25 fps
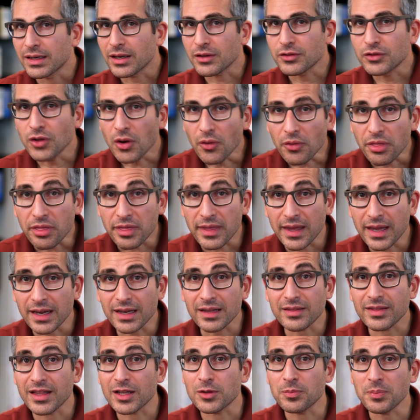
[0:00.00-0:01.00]
Now don't
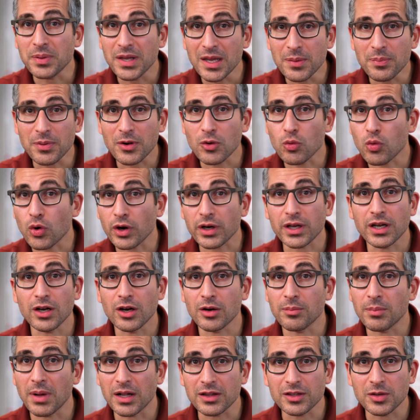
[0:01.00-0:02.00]
think that people working on
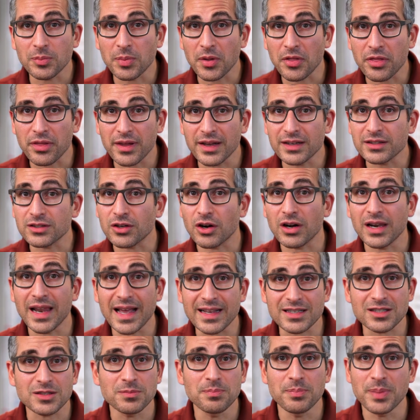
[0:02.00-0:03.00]
multiple things are
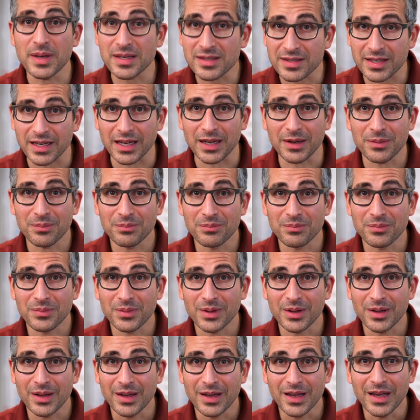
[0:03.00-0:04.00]
less busy.
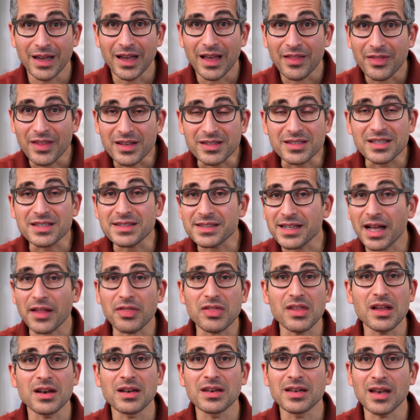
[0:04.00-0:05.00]
This is not
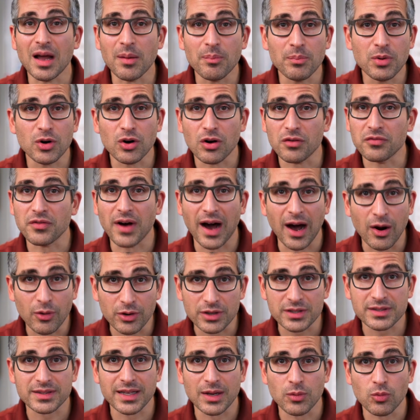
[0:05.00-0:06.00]
the number of
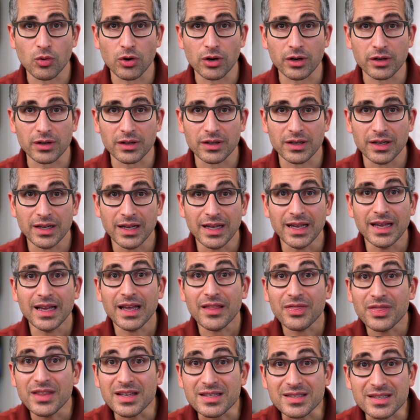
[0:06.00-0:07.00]
hours they work.
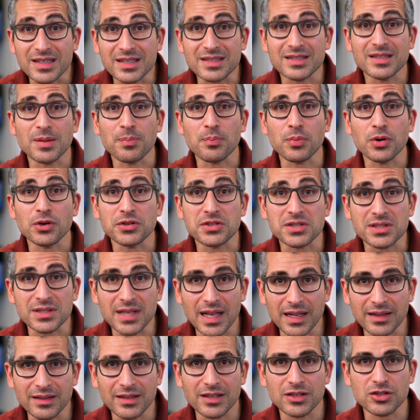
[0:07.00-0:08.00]
This is the
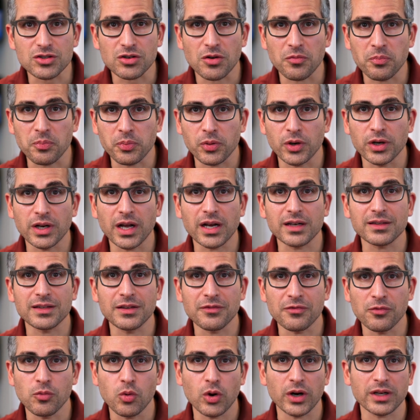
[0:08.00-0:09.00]
percentage of
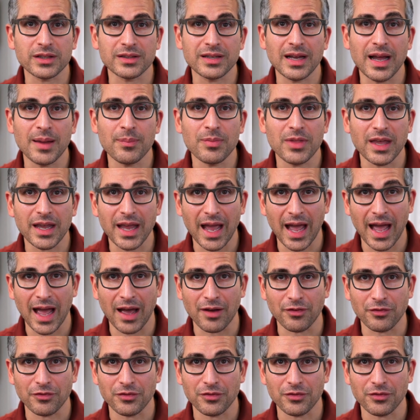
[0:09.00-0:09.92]
productive work time they have.